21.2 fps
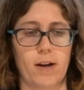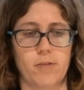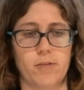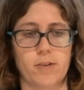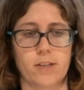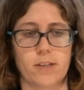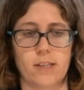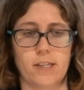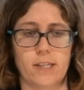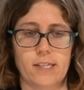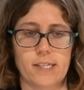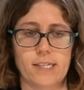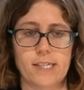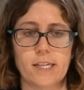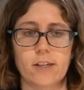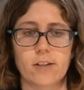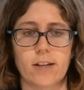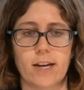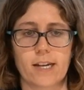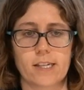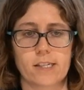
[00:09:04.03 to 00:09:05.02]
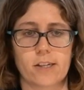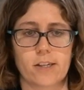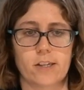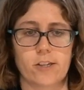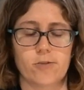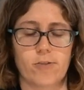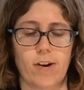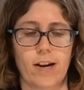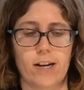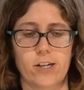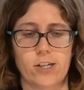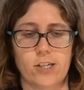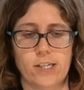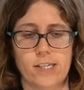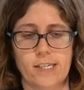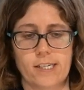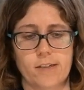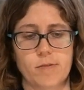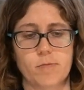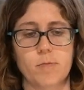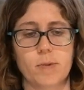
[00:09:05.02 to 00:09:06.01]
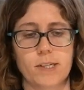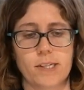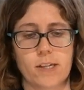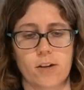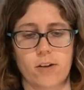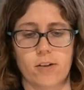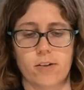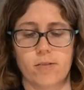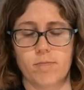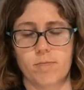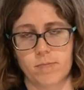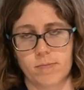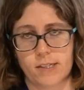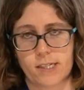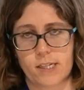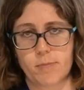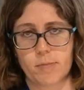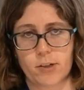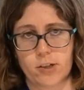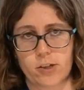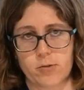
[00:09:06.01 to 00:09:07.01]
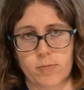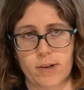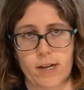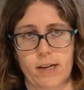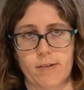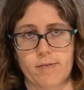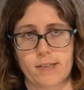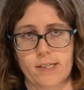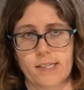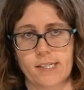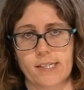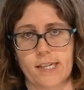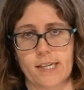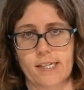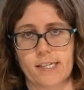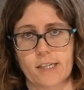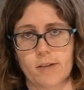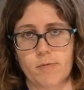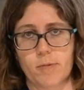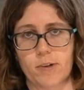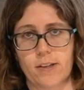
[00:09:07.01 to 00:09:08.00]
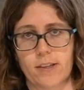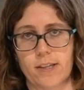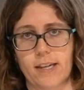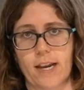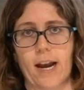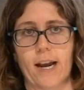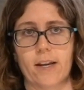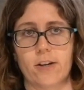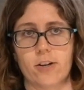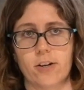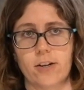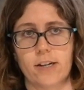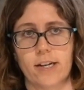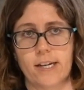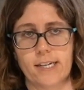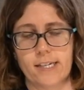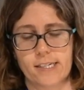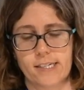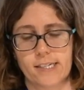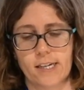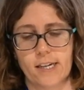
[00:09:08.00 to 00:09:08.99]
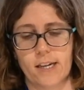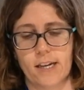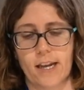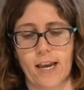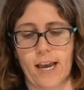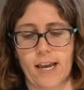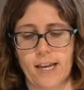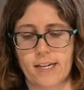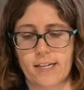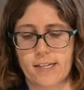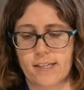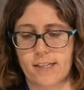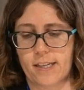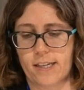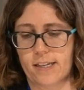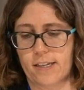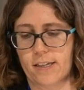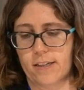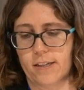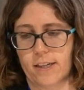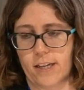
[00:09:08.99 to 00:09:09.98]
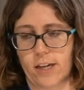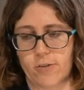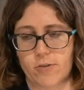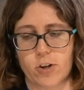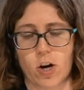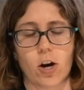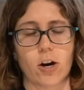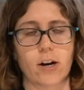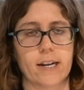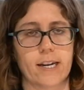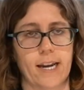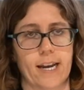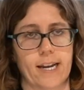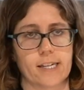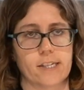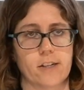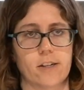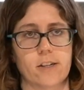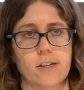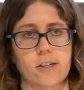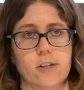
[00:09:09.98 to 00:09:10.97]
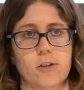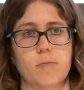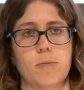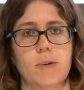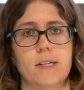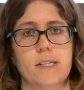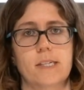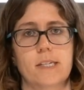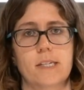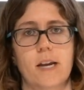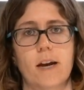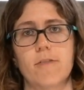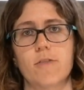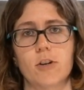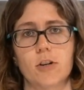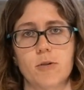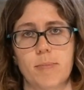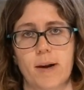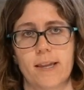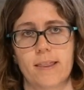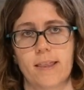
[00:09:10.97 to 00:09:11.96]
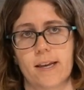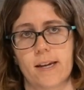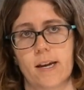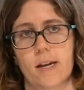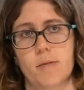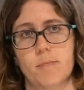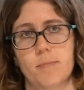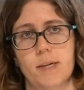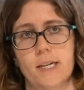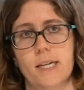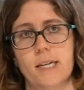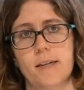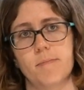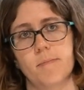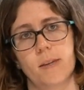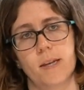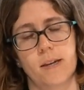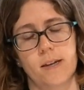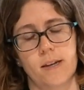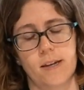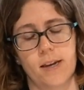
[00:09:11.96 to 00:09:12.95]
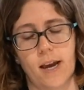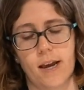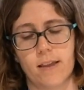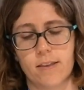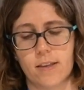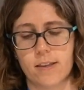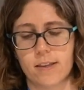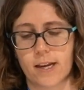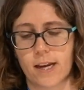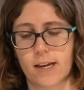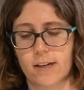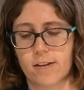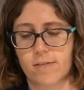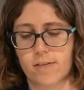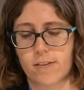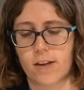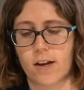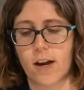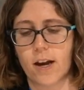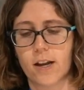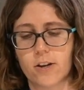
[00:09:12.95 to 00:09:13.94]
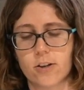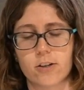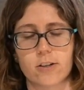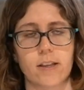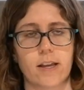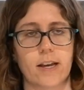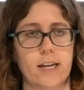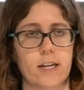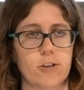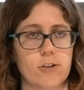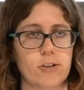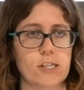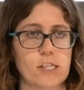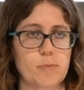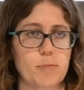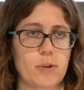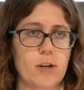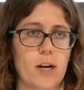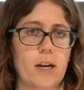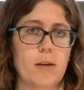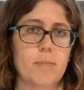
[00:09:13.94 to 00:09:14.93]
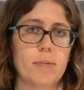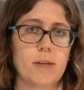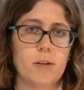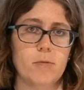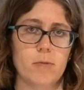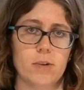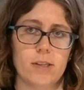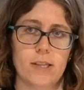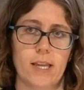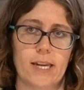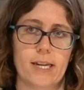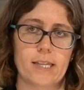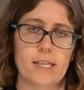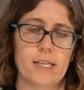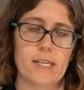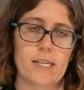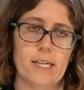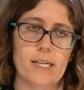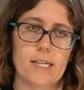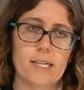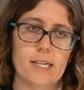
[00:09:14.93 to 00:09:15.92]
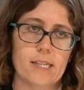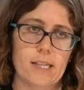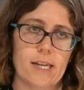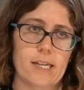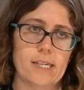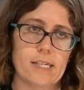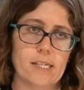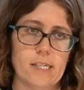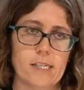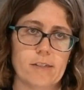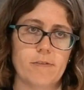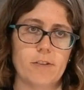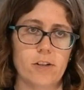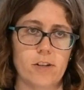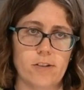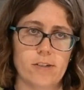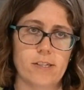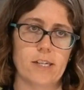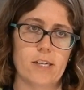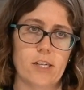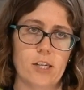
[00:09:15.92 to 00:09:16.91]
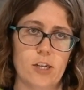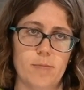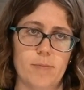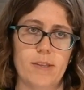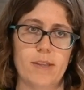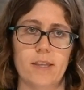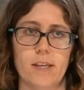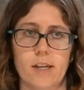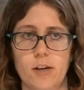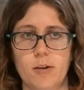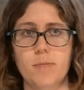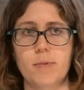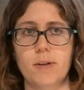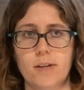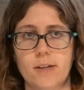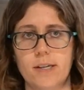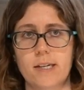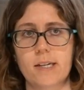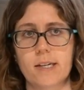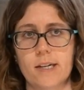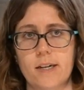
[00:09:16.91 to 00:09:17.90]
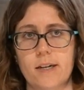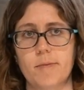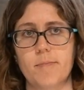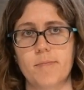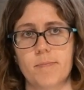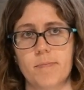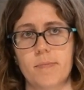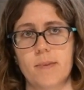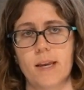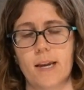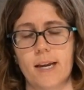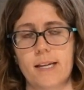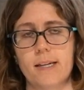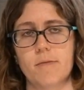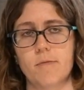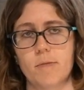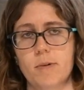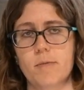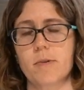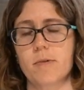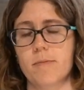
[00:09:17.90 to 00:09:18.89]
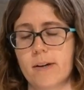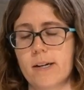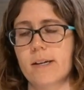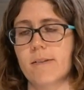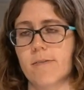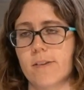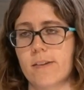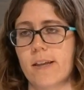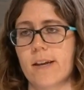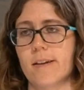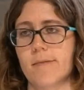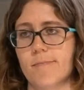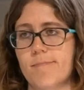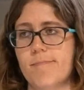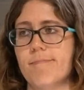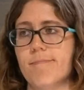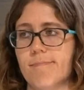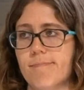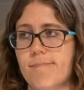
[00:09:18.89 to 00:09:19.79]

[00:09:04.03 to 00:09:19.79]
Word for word: around the single exon strategies was all similar to what I was discussing, where the guide RNAs and the you know, target exons are what's covered by that IP. And then kind of the underlying CRISPR IP will likely need to license for use sure. in a human therapeutic um, at, when we're ready for that.